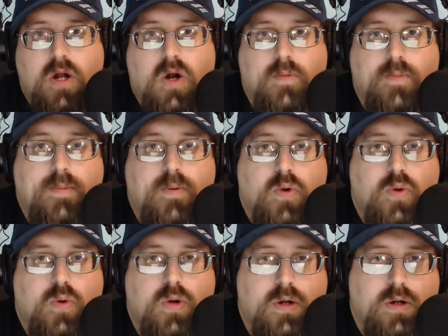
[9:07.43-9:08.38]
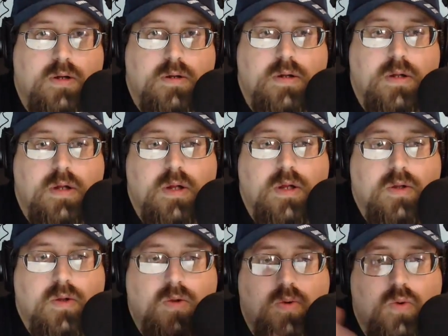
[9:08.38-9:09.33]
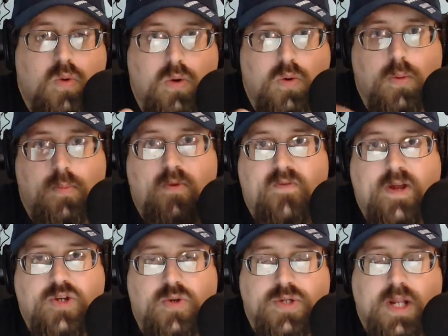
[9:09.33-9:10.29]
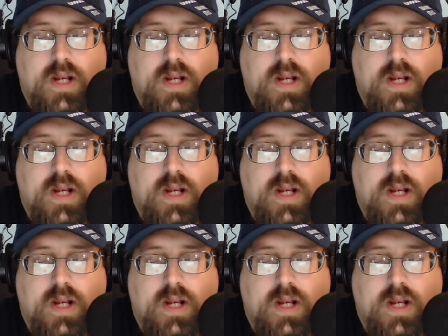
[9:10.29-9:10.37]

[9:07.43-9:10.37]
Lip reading: are people who are quote unquote professionals.